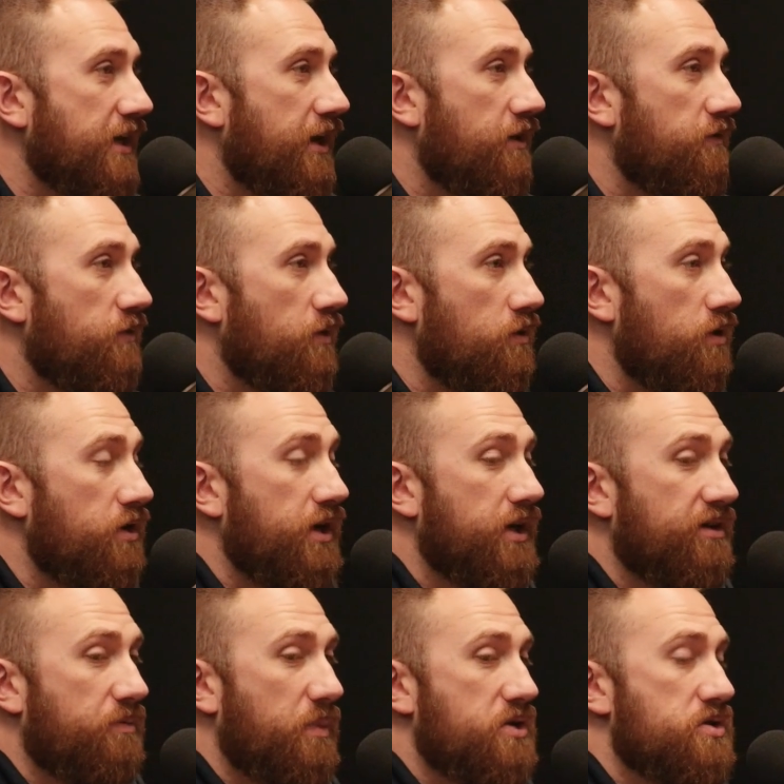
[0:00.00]
And if you're
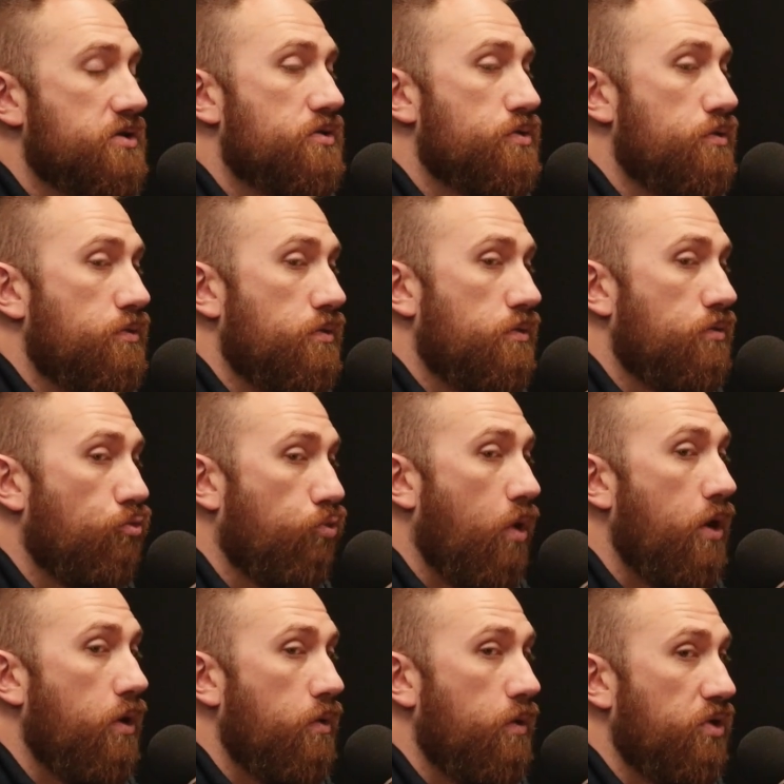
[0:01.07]
looking, especially to
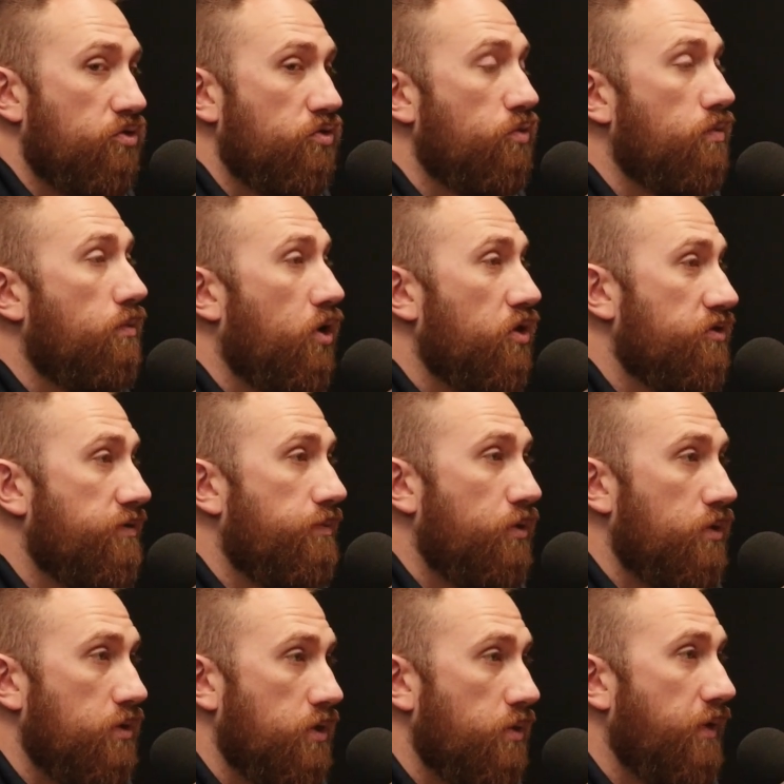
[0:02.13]
grow into
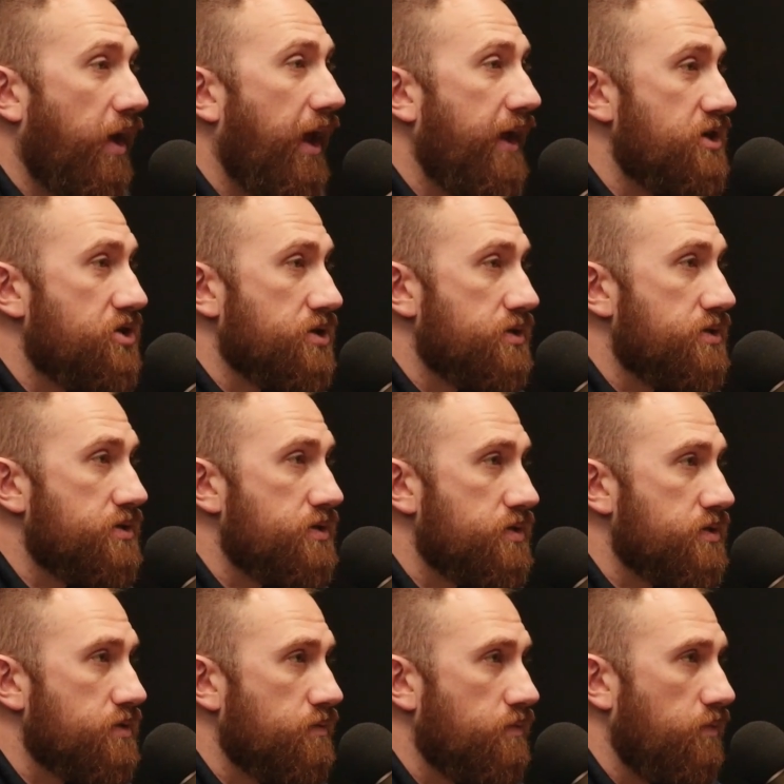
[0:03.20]
multiple locations,